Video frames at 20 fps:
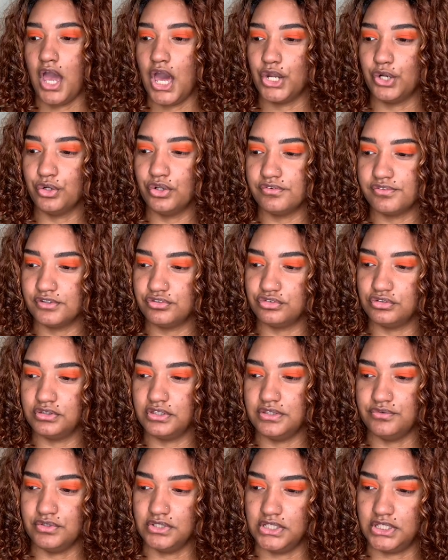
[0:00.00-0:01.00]
I don't know if I should
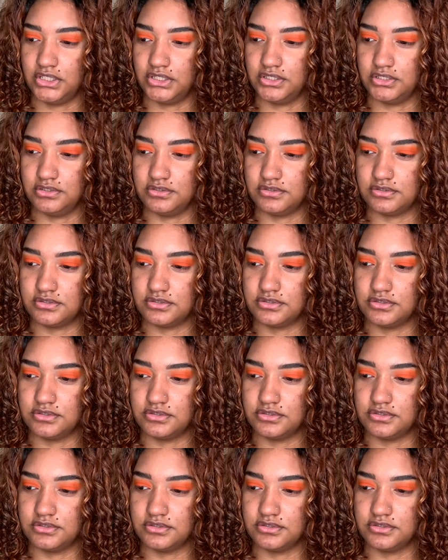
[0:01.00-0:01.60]
leave it like this.